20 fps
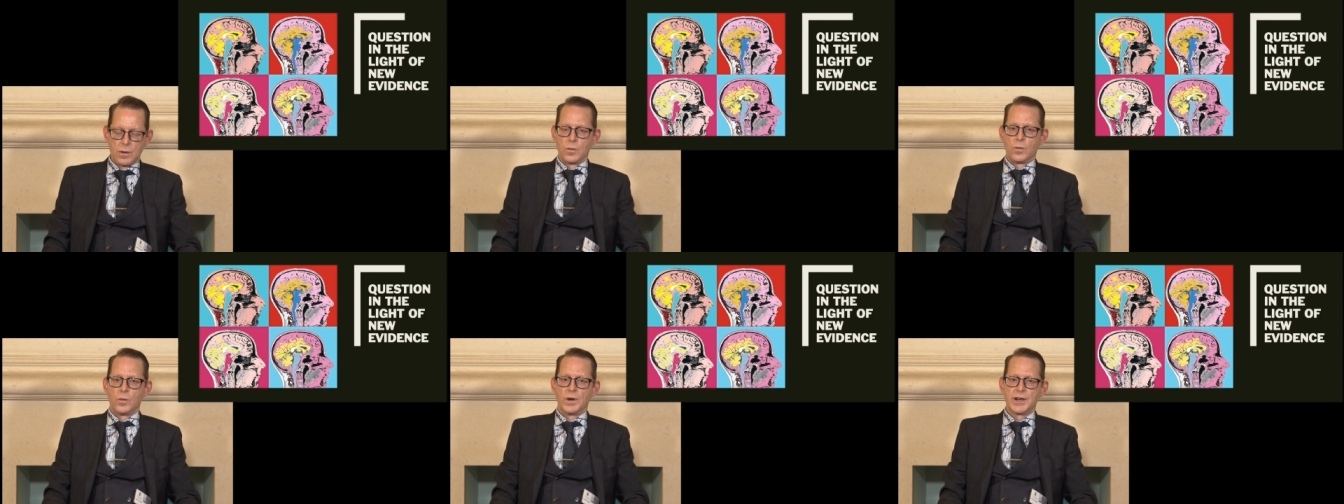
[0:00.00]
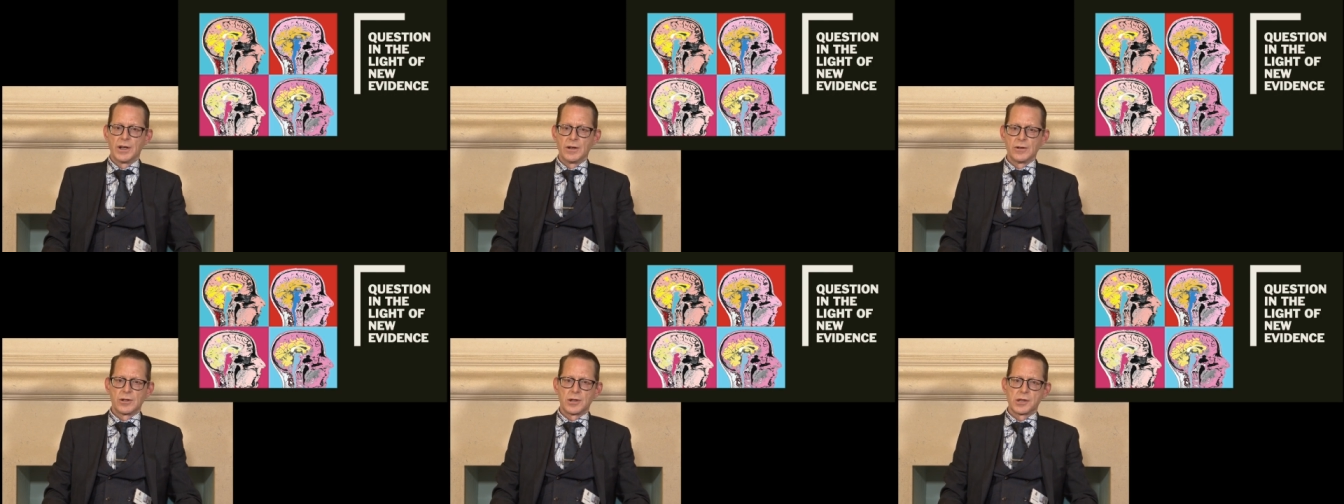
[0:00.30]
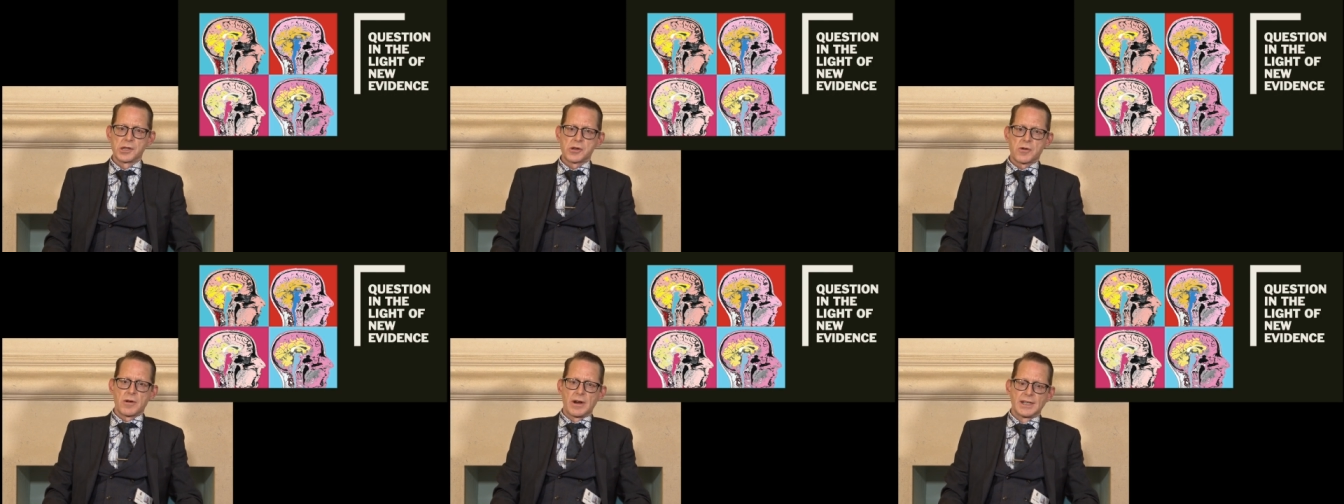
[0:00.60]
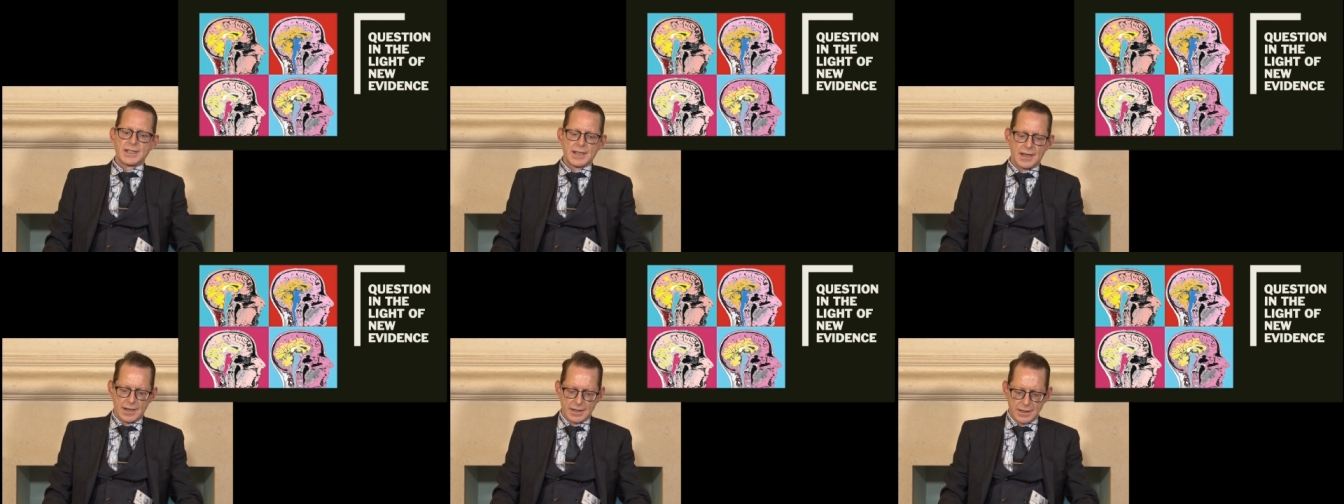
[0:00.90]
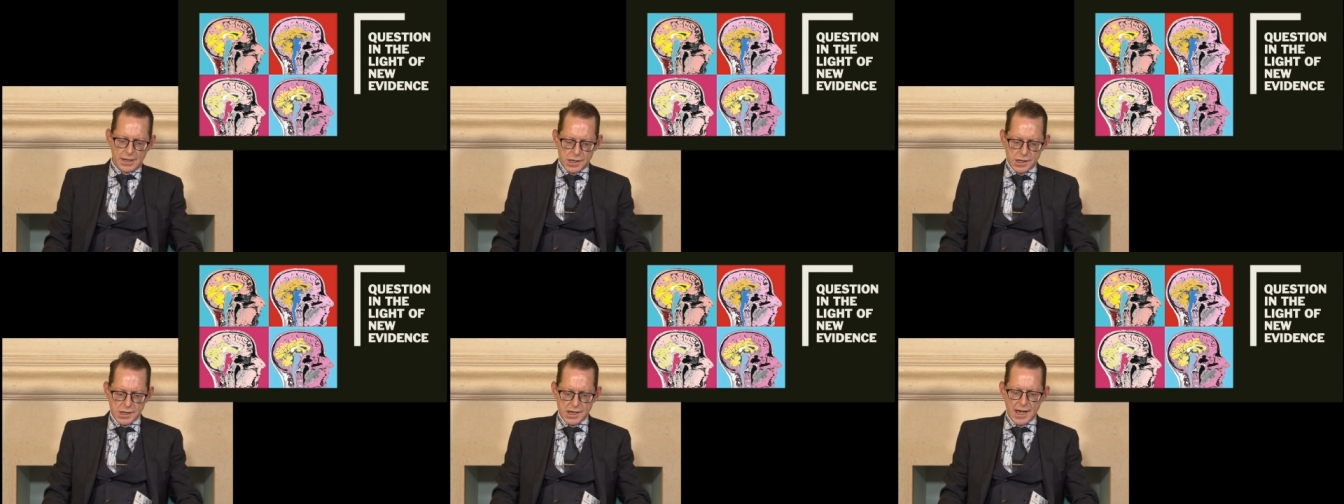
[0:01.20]
We don't just try to
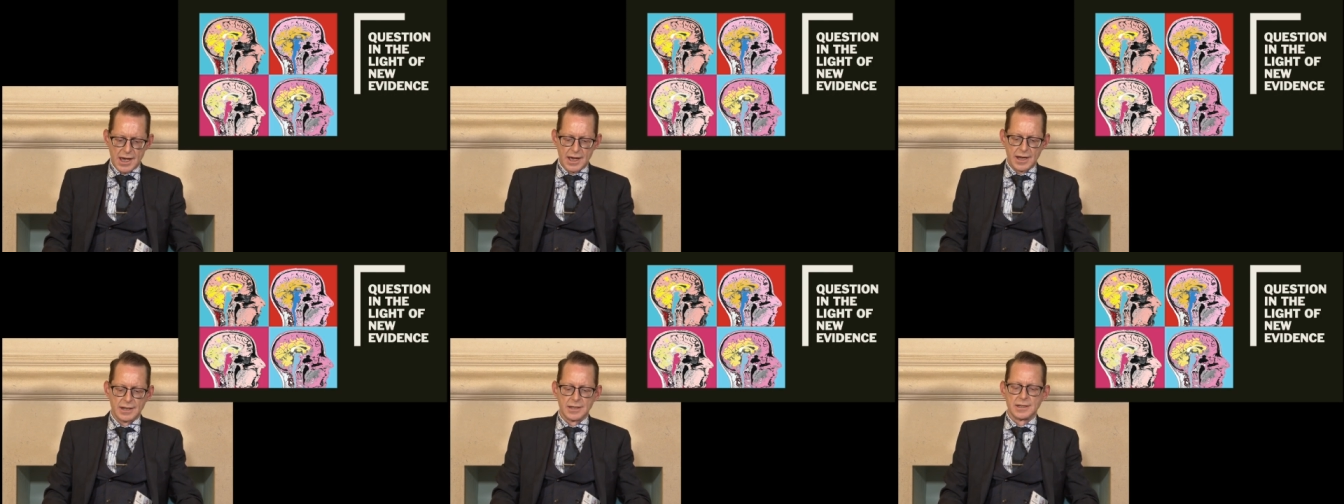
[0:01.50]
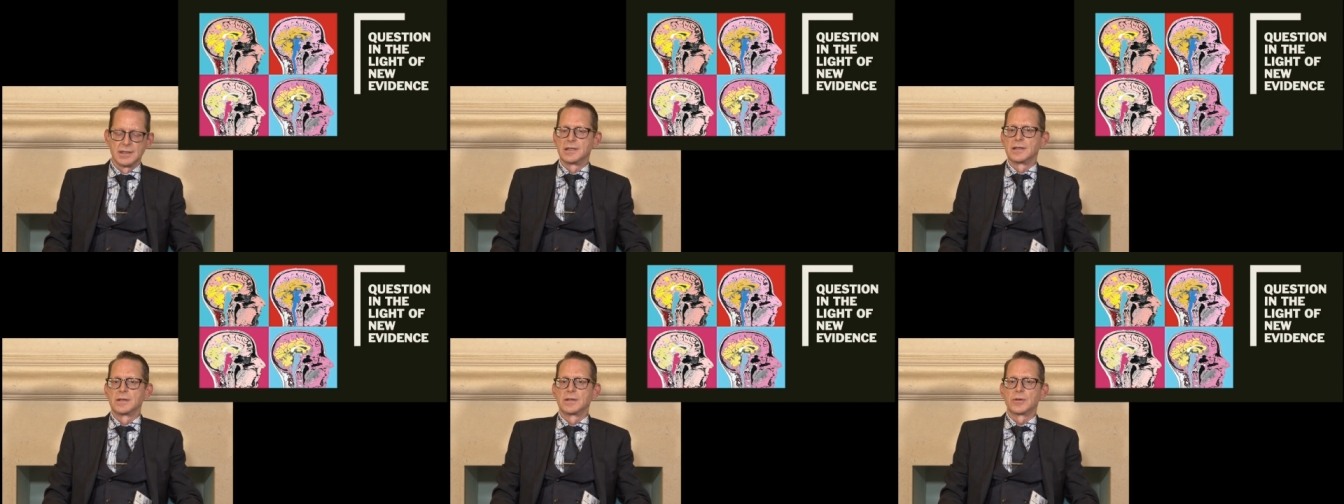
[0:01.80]
understand